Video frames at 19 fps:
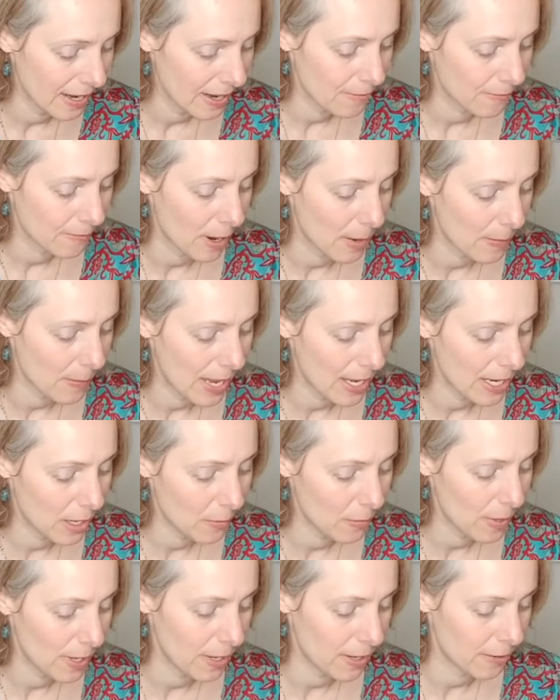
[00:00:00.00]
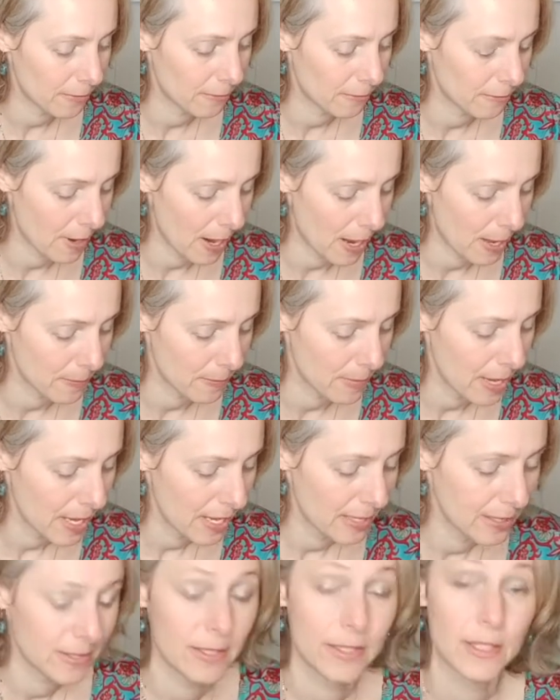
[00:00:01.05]
from anywhere from
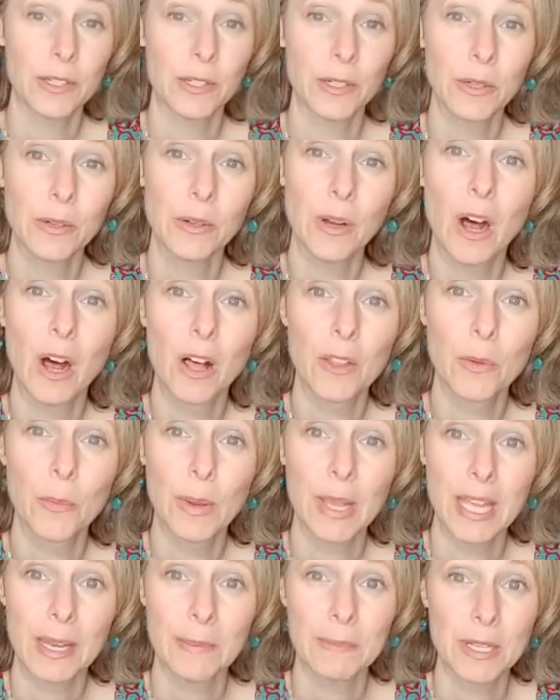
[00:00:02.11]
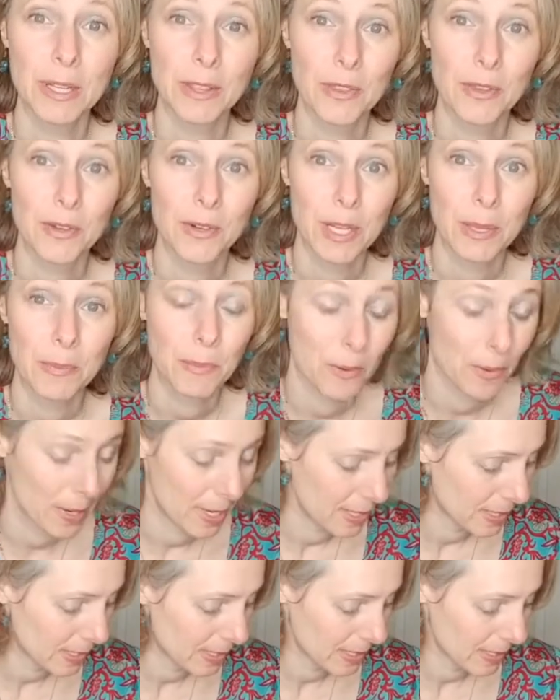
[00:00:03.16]
0 all the way up to 30 points.
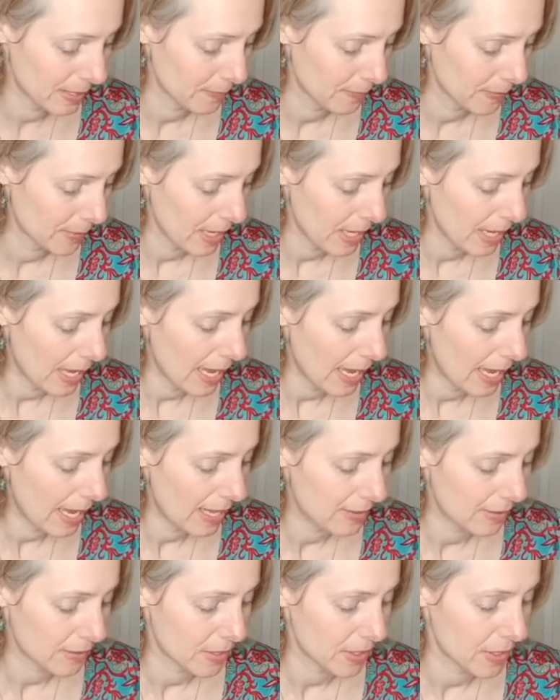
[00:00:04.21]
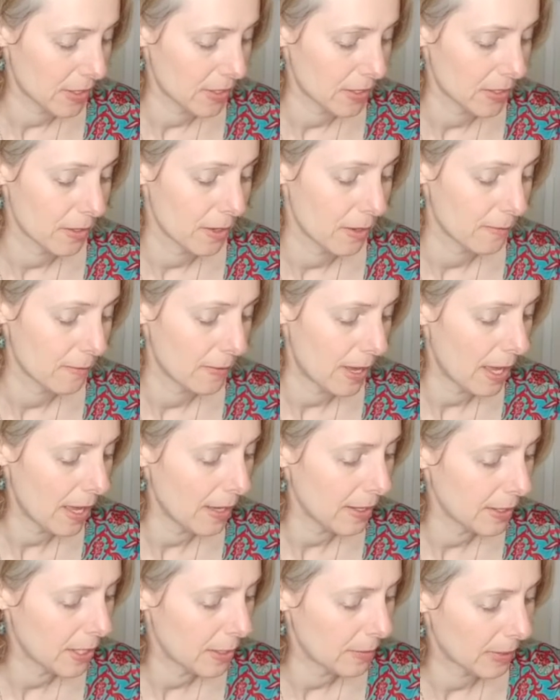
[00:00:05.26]
And there's also a
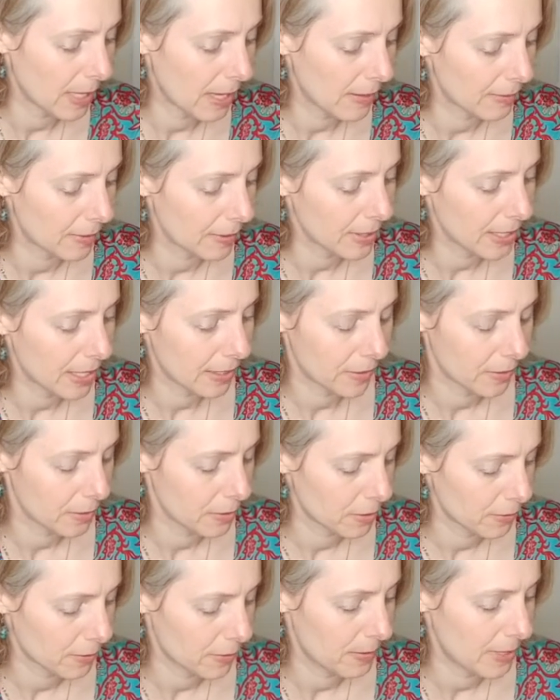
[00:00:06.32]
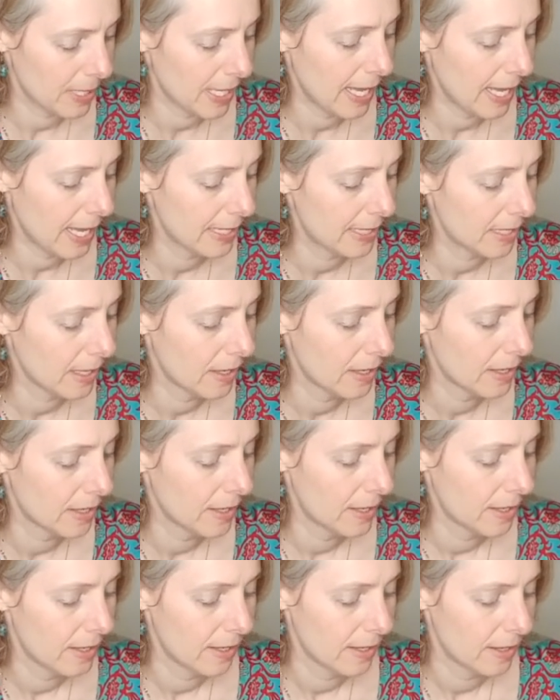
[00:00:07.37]
volume level that goes from 10
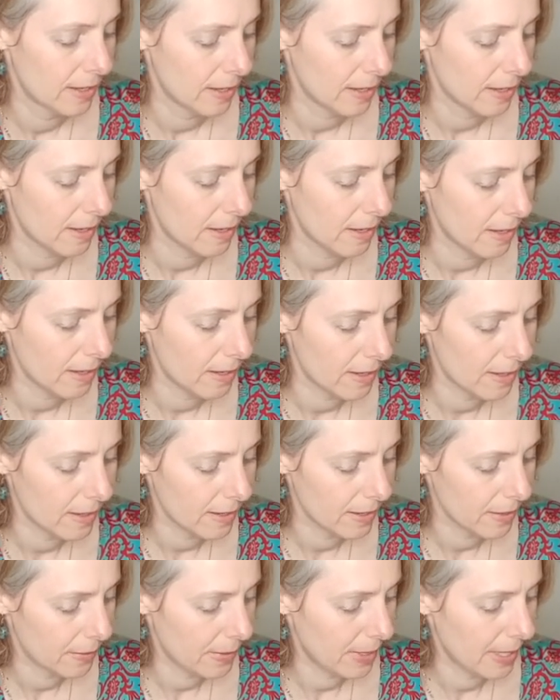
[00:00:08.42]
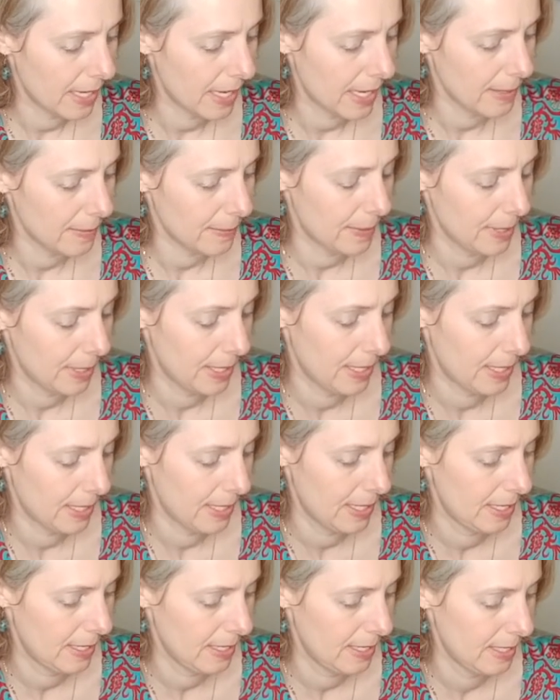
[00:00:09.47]
all the way up
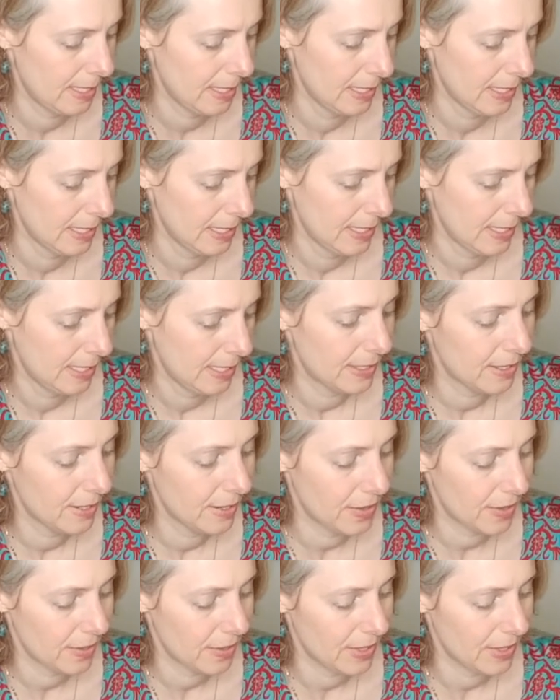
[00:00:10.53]
to 30.